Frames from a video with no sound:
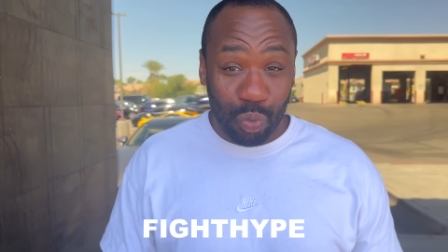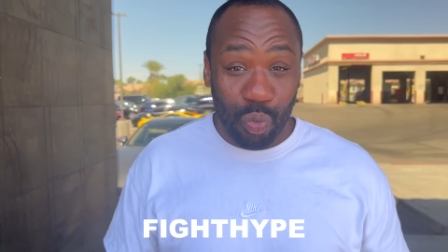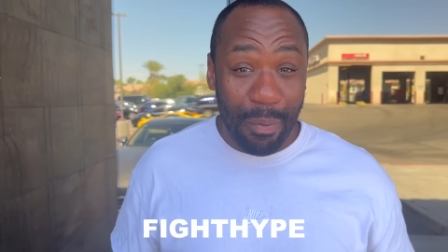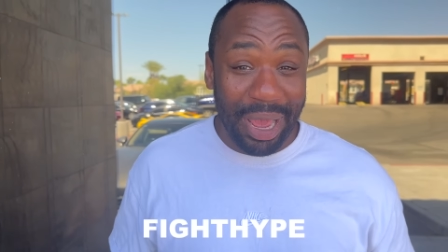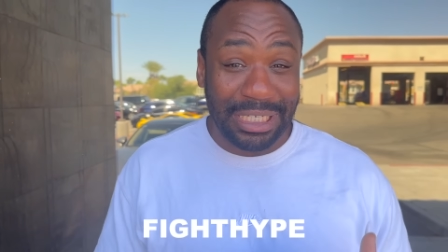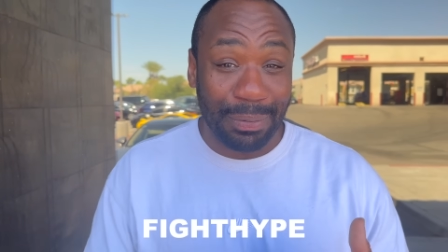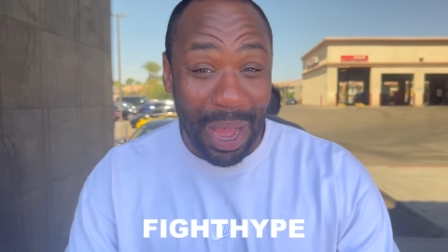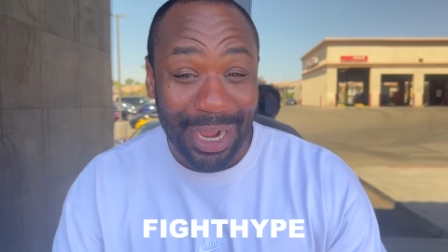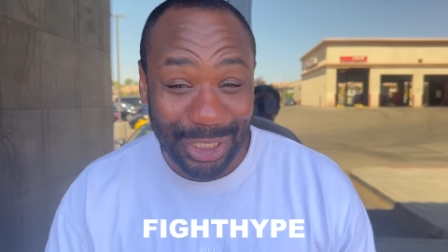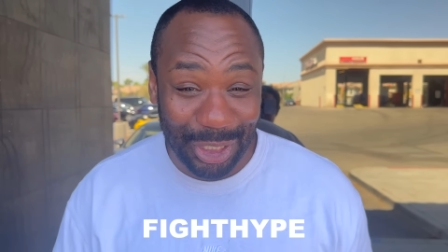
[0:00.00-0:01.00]
what makes
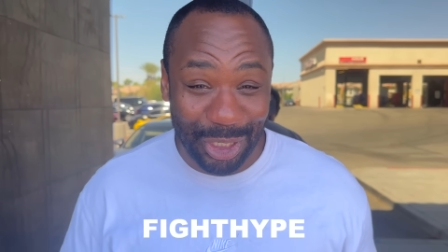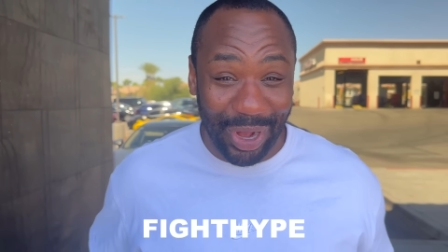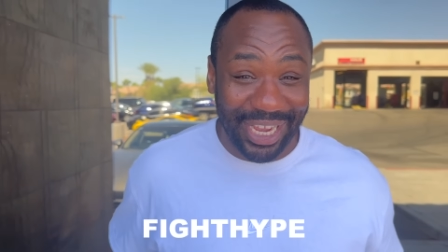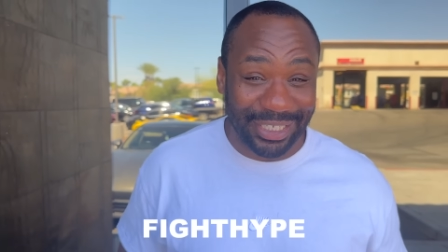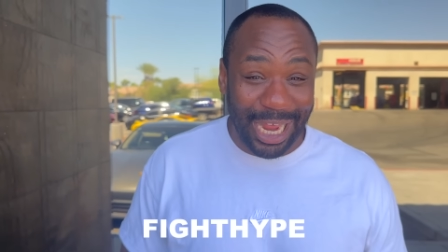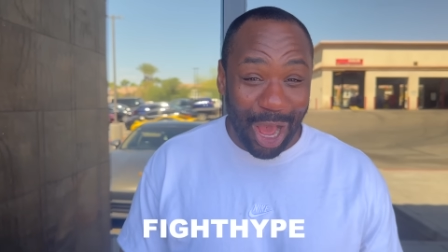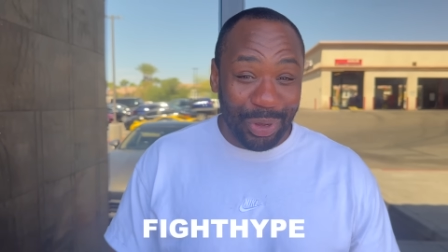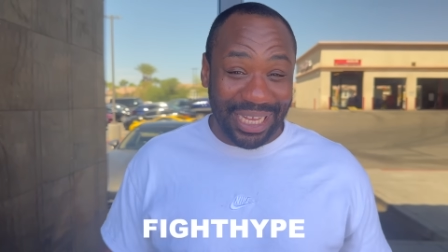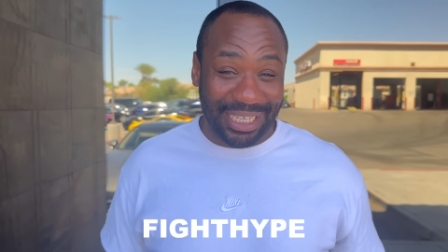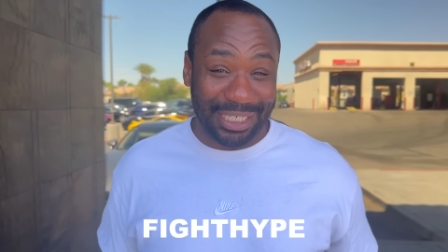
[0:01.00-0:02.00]
boxing great because now we
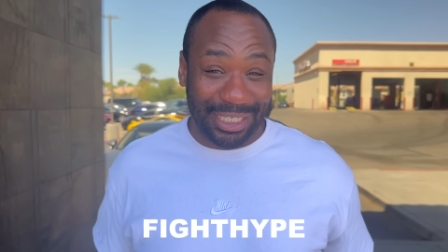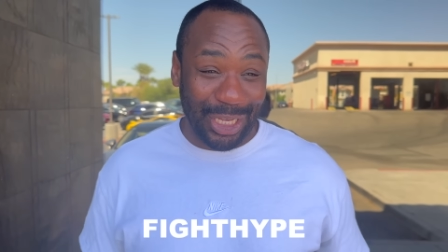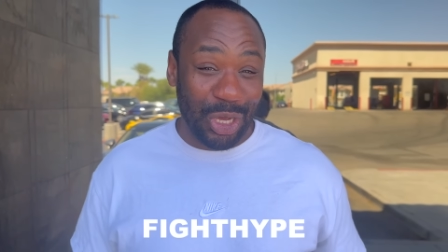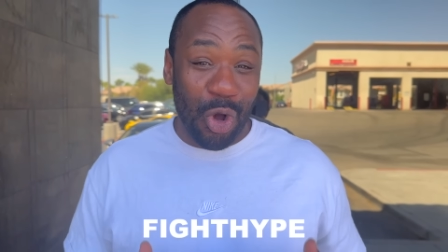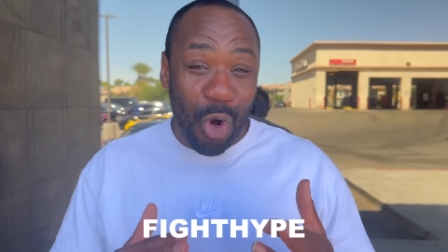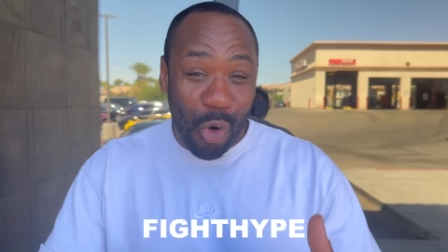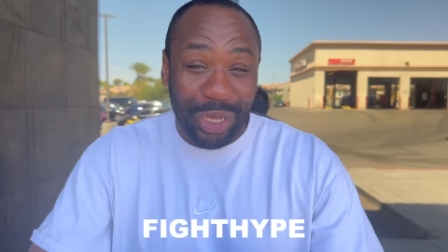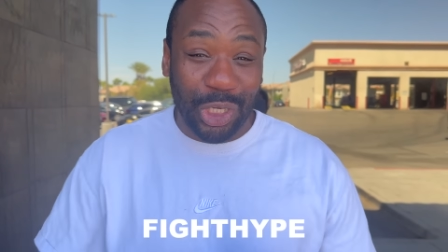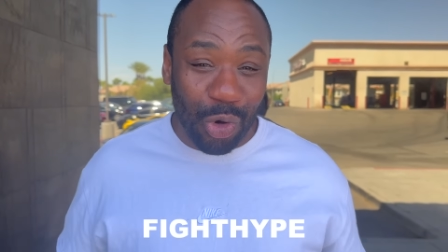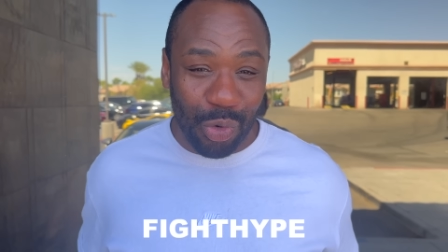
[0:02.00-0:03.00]
get to see who
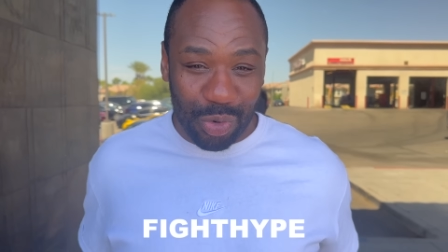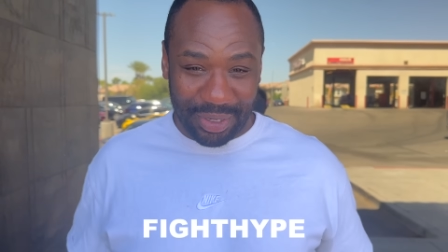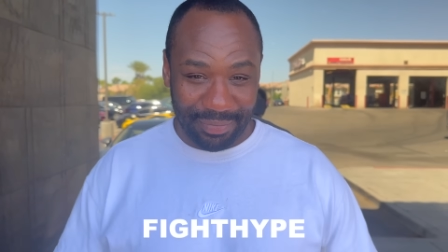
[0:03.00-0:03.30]
is who.